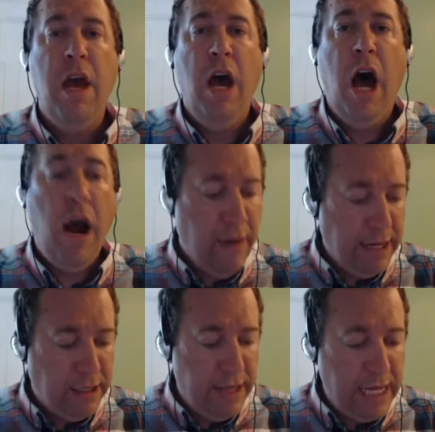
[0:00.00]
All
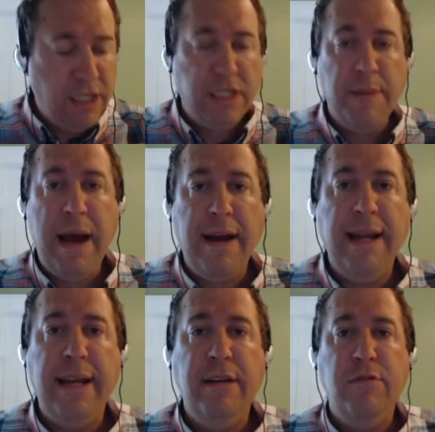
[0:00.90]
right, so that's just about
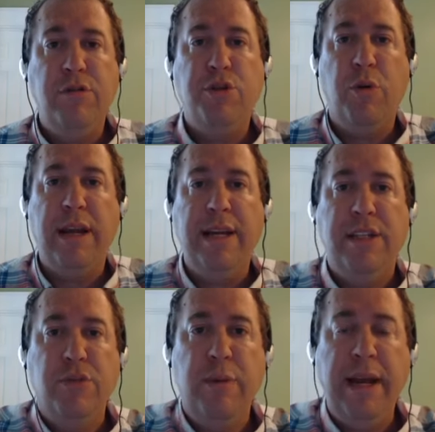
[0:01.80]
it. It was short and
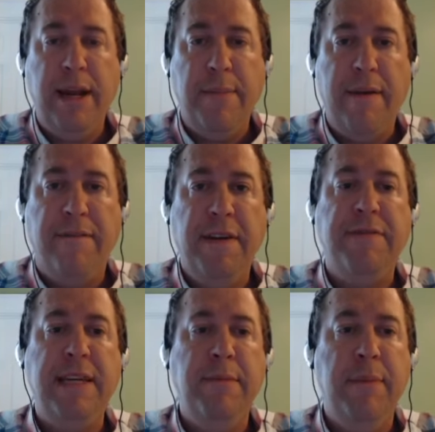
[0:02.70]
sweet, about
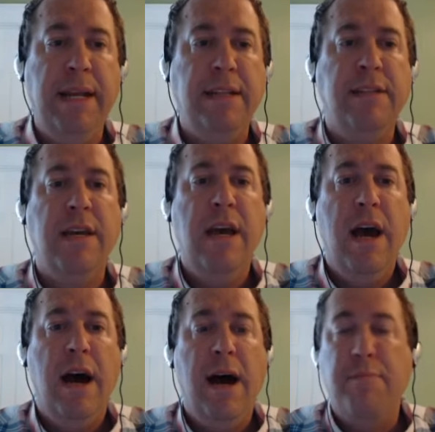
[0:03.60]
15 minutes.
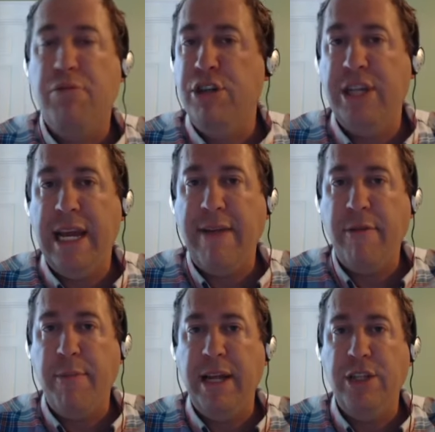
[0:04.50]
I appreciate
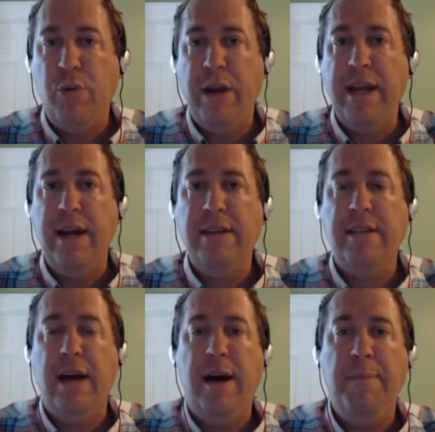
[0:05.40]
everybody joining
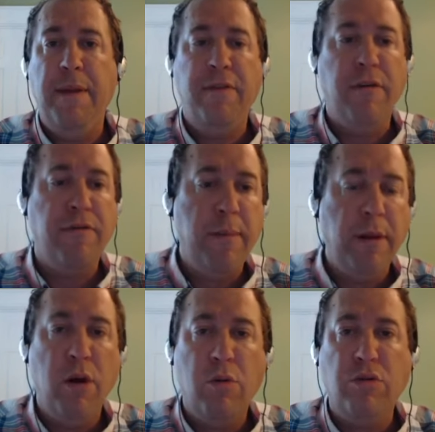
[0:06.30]
us. If you're from a
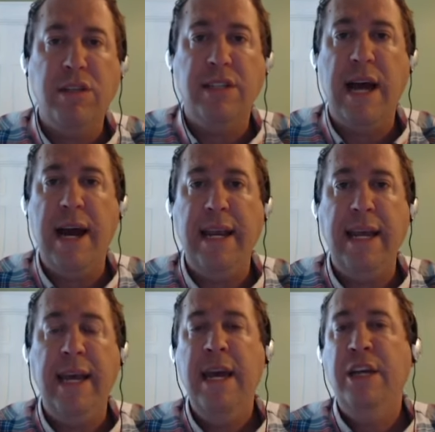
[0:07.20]
local
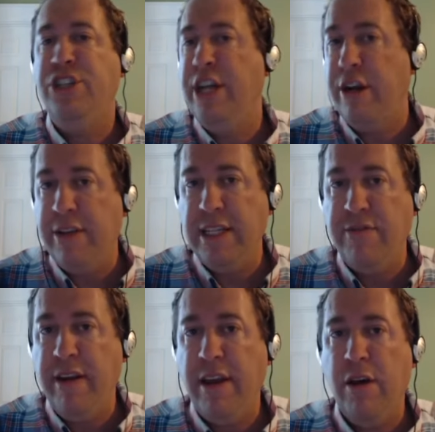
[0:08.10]
society, share these
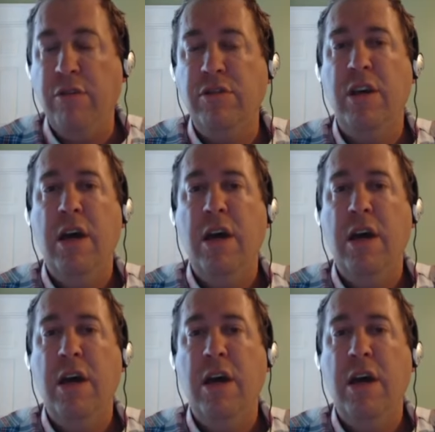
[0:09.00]
videos.